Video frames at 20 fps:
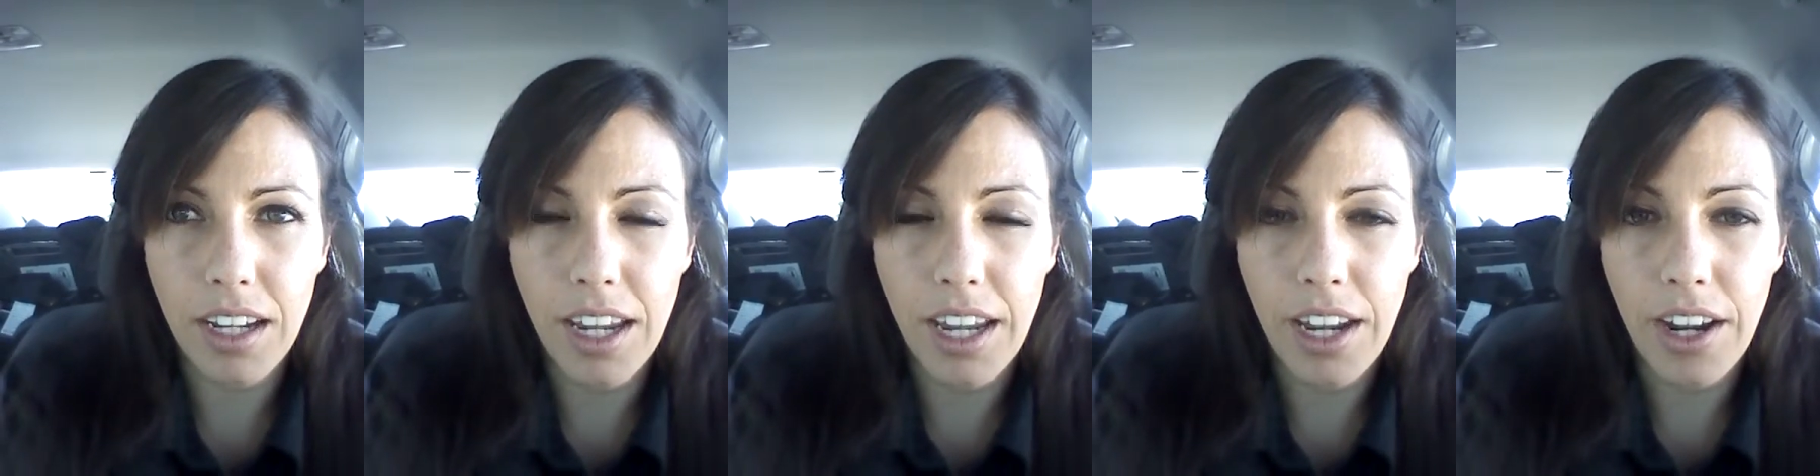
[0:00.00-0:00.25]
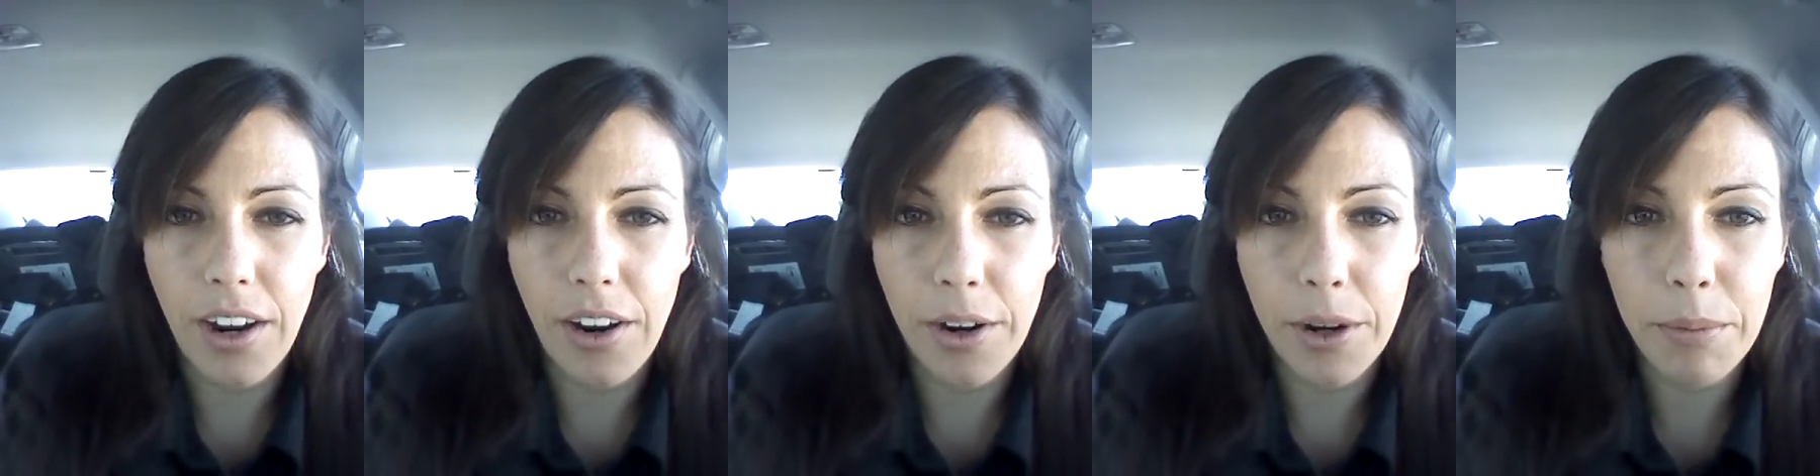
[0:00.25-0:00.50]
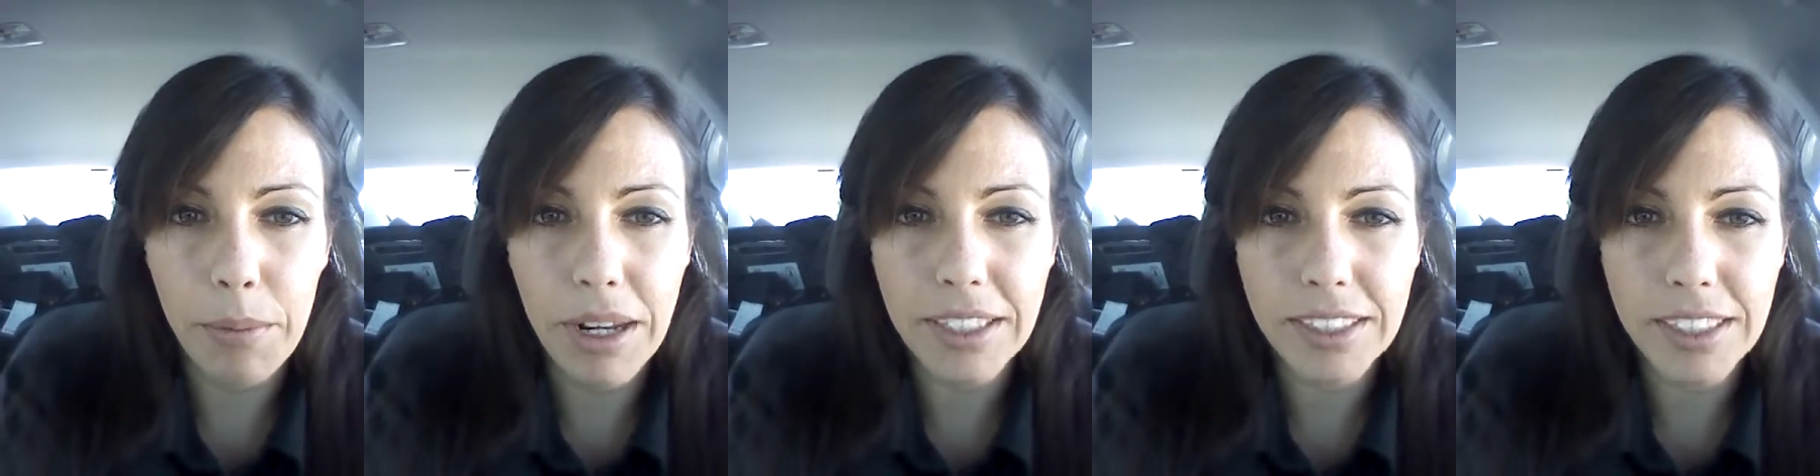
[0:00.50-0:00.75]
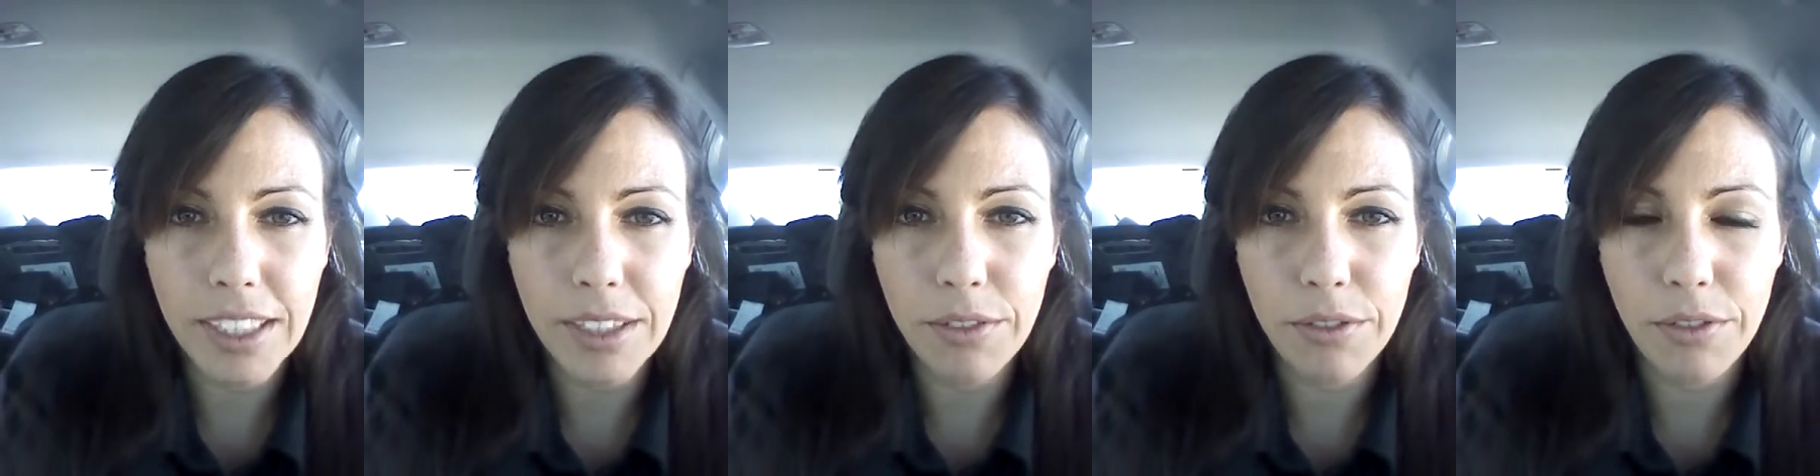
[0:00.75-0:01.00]
a heart
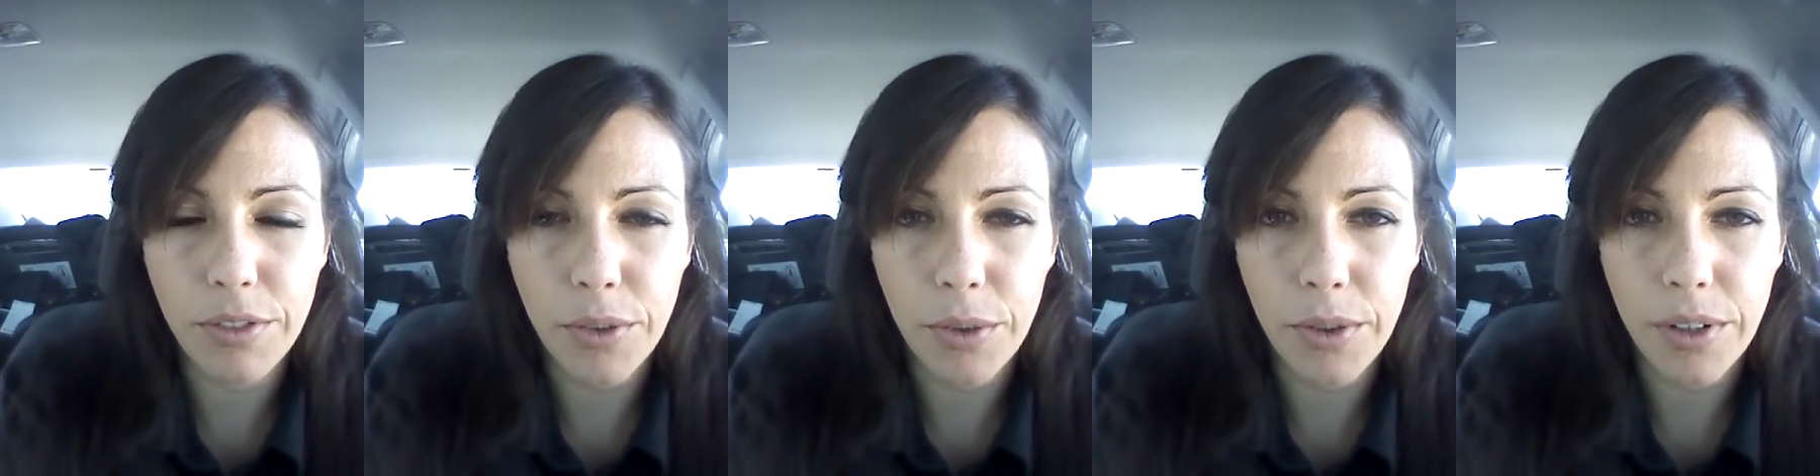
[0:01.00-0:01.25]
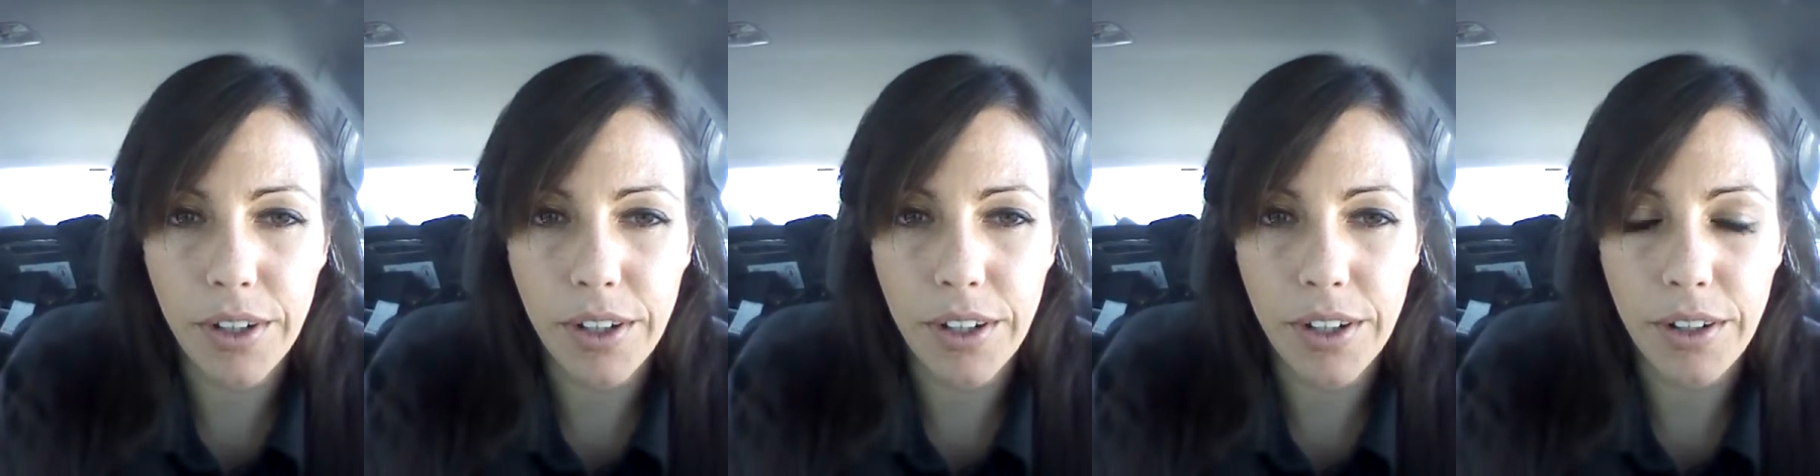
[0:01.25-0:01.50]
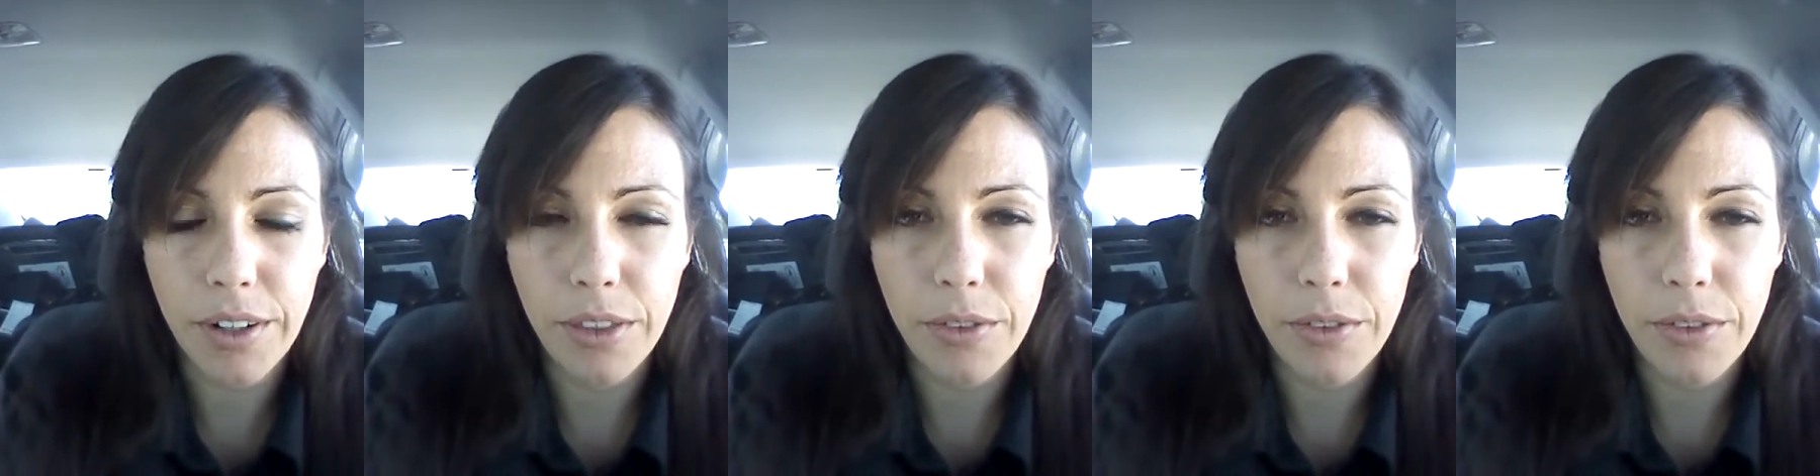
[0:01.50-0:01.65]
medicine for